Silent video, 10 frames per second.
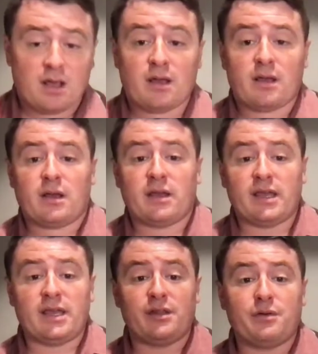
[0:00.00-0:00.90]

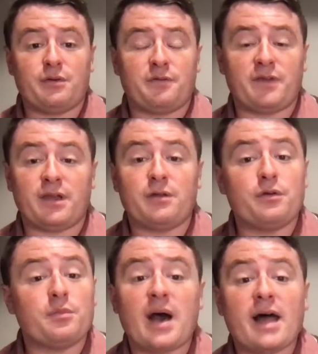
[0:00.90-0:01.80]
Ilu Finu,
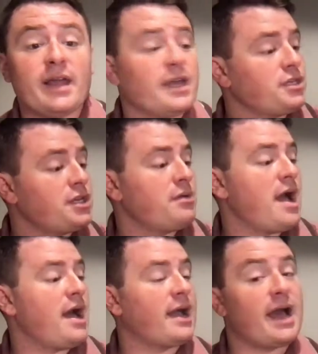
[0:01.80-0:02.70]

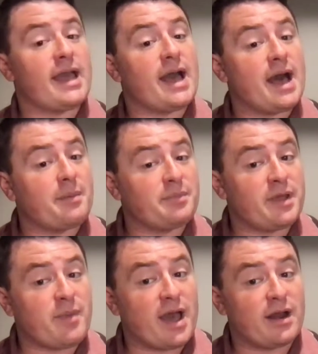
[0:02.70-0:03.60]
Shiva Kaya, B
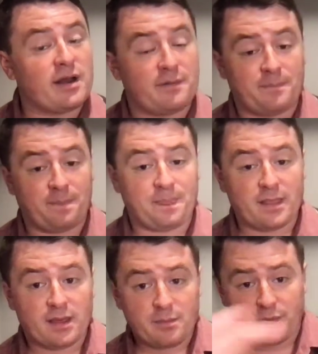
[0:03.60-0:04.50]
minor.
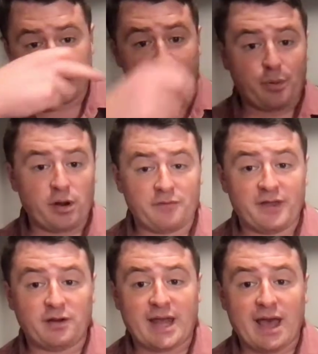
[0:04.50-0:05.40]
Bring that pointer
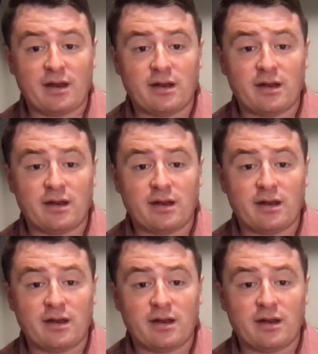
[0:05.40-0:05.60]
finger down.